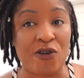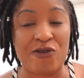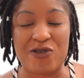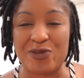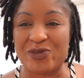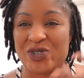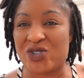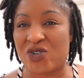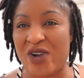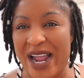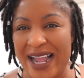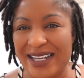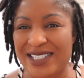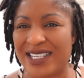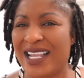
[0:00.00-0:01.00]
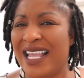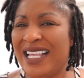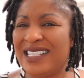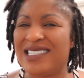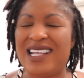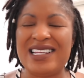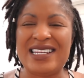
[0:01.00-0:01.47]
from scratch.
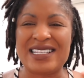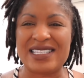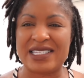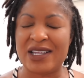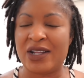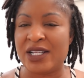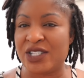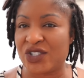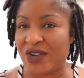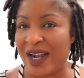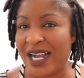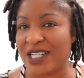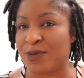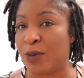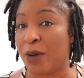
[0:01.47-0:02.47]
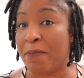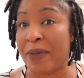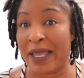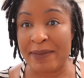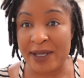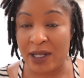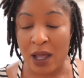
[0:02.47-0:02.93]
It's not necessarily scratch, but
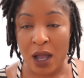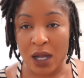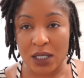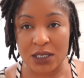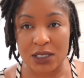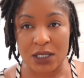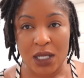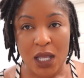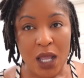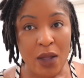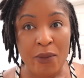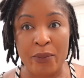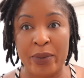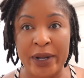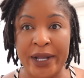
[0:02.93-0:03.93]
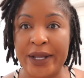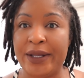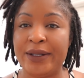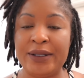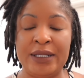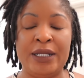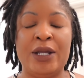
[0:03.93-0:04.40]
baby locks.
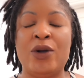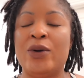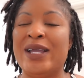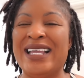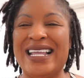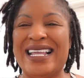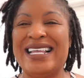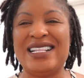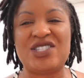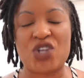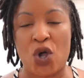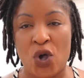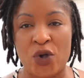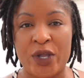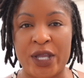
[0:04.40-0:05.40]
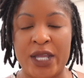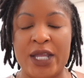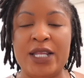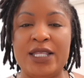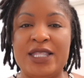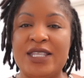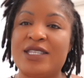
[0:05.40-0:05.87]
But, you know, it's all
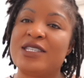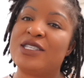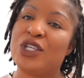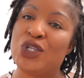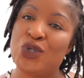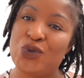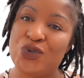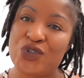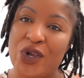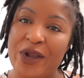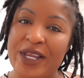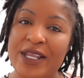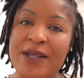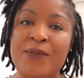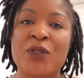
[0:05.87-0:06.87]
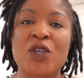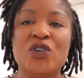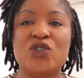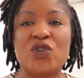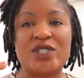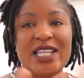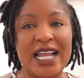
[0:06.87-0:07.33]
good. This is a new journey.
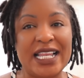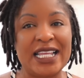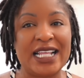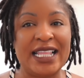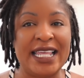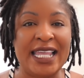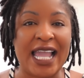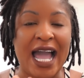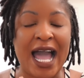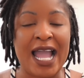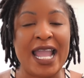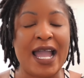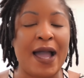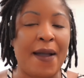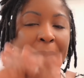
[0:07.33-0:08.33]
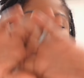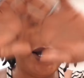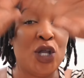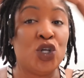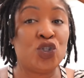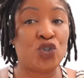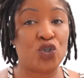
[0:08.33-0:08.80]
So technically, I am
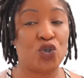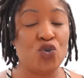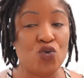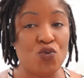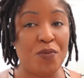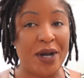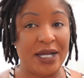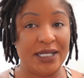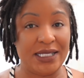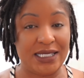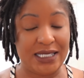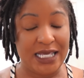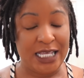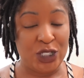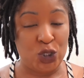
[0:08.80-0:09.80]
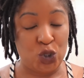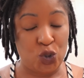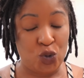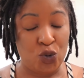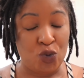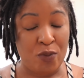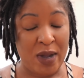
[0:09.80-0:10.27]
2 months
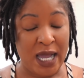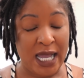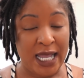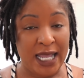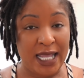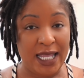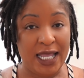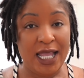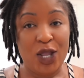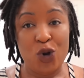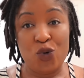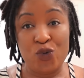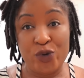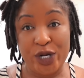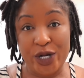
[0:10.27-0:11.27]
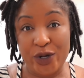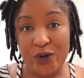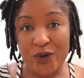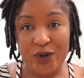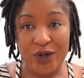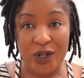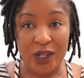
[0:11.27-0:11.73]
into my
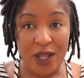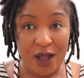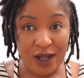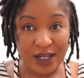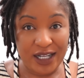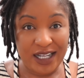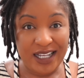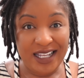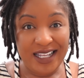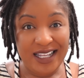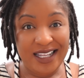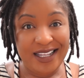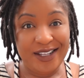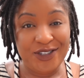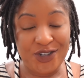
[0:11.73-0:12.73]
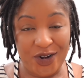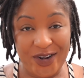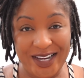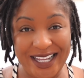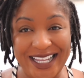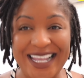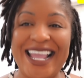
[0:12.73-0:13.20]
real lock
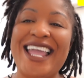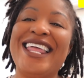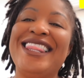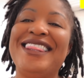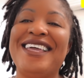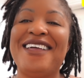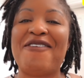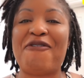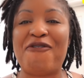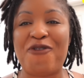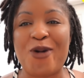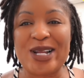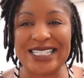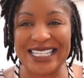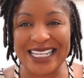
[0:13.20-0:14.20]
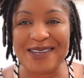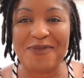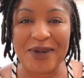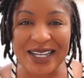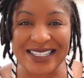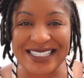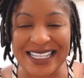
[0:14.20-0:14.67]
journey and then 14
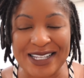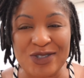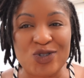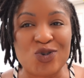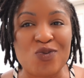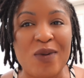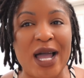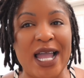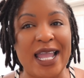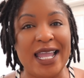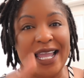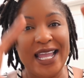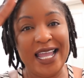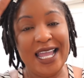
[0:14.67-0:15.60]
months into my